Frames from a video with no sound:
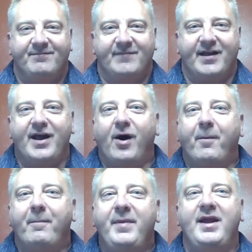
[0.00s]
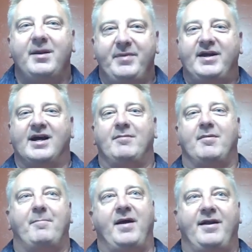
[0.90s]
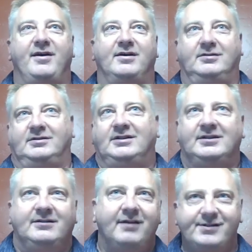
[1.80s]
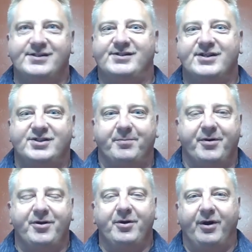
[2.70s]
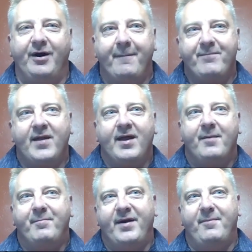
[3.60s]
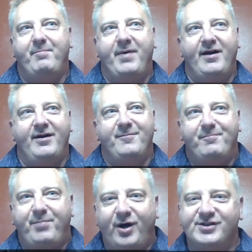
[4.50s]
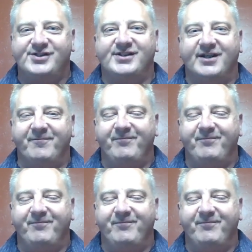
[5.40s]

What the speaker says: and help me to become a better, not just entrepreneur, but a better person.